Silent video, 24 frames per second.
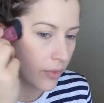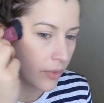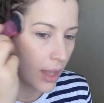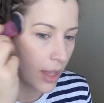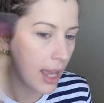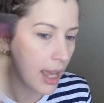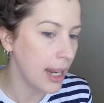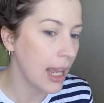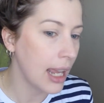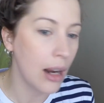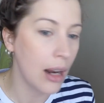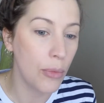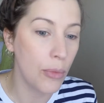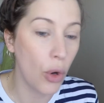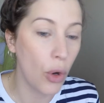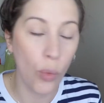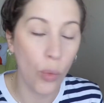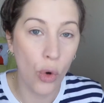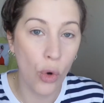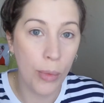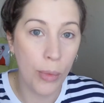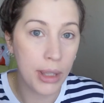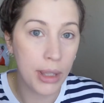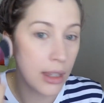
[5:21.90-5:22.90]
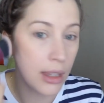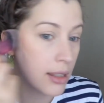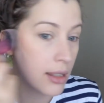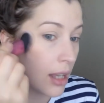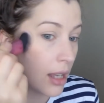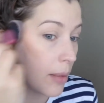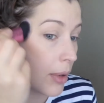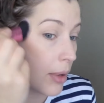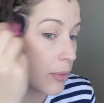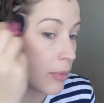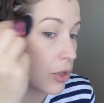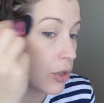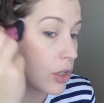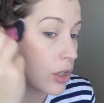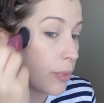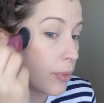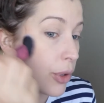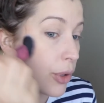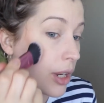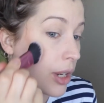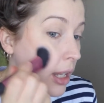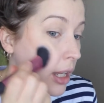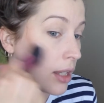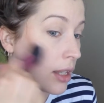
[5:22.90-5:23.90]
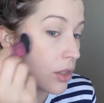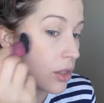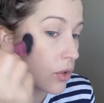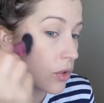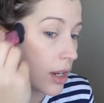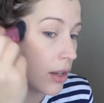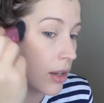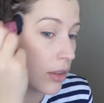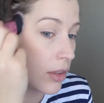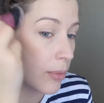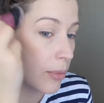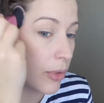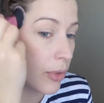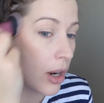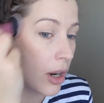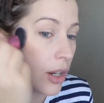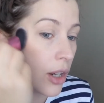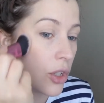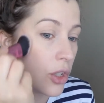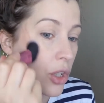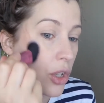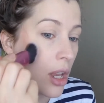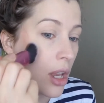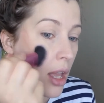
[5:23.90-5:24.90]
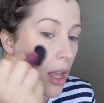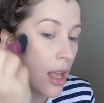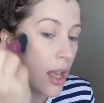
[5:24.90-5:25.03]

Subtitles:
And again, I'm not warming this up. I'm just putting it straight on the brush